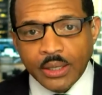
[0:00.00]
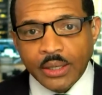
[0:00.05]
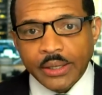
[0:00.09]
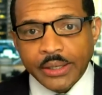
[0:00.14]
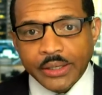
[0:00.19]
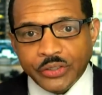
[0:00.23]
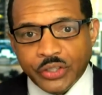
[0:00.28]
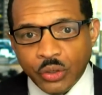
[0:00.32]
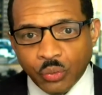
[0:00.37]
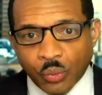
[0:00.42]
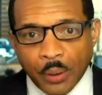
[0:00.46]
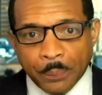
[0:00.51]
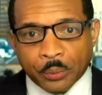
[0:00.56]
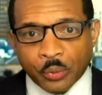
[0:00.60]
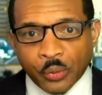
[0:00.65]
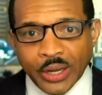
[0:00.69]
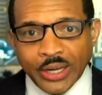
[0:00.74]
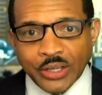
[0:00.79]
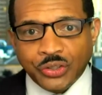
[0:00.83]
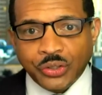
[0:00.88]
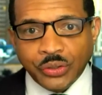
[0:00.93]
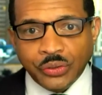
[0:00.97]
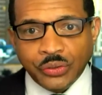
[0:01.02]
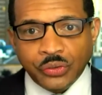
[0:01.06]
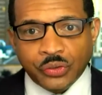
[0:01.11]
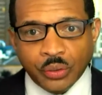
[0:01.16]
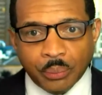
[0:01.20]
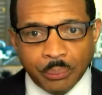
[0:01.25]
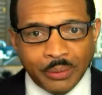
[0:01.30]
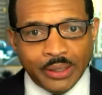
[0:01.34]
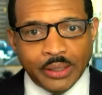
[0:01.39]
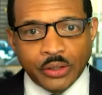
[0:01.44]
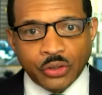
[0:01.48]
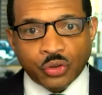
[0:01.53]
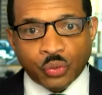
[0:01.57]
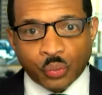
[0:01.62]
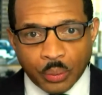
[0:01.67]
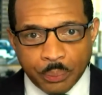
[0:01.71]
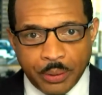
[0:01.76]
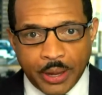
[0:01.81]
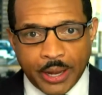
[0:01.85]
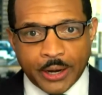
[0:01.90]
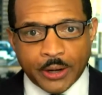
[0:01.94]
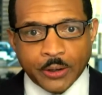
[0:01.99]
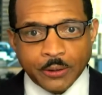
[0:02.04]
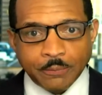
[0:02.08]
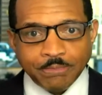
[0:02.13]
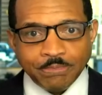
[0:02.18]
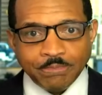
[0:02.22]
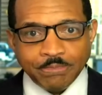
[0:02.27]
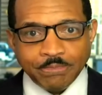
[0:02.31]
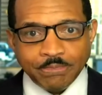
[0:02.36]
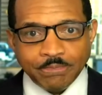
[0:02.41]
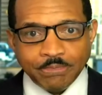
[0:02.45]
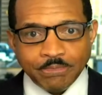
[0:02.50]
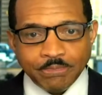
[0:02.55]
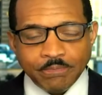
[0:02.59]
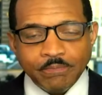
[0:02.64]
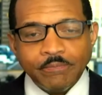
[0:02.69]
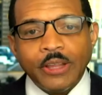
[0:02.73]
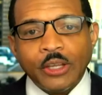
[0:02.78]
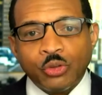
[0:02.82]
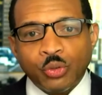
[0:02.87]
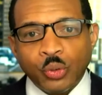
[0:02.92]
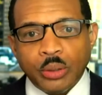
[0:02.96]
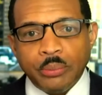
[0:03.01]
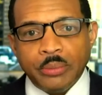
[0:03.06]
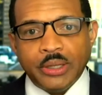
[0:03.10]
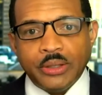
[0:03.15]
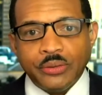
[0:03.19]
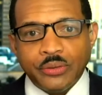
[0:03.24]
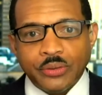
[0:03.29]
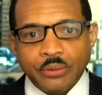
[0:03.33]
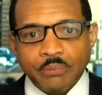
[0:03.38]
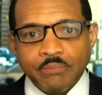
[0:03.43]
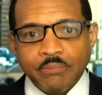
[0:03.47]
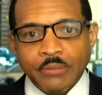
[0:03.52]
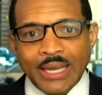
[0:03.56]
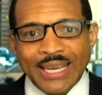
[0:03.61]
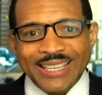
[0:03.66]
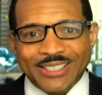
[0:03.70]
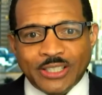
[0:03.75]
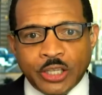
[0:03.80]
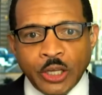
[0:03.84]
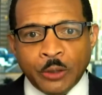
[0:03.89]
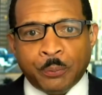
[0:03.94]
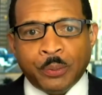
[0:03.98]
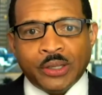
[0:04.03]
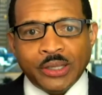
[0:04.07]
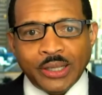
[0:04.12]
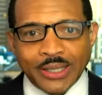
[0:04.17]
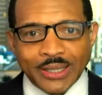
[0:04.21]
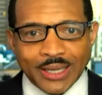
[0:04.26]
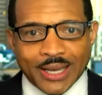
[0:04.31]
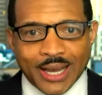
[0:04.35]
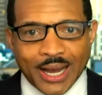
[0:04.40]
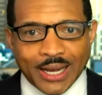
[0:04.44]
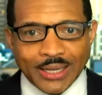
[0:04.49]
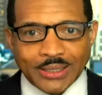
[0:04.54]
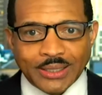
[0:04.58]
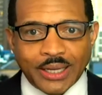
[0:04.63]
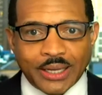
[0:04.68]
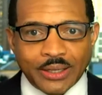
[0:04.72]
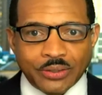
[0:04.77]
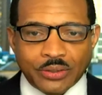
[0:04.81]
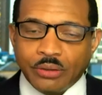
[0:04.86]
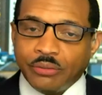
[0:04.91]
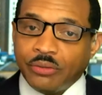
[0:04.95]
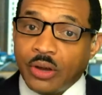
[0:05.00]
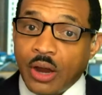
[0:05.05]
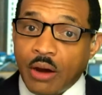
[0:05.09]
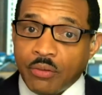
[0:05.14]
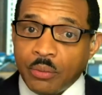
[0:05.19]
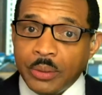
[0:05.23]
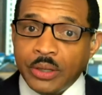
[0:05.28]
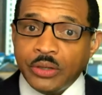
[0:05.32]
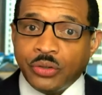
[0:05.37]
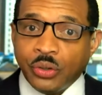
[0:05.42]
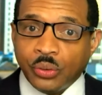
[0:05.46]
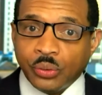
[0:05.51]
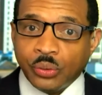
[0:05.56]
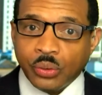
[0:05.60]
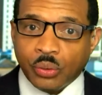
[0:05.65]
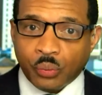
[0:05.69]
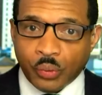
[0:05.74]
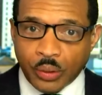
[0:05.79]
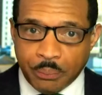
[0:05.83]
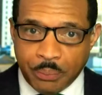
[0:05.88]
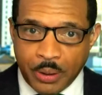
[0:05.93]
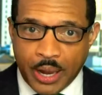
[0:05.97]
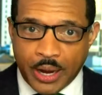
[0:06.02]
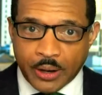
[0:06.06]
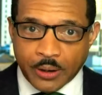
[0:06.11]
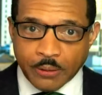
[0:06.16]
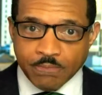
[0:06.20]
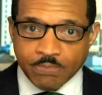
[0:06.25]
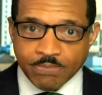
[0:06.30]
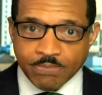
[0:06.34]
You see, reparations means repair. That's what it means, typically in the context of governmental repair.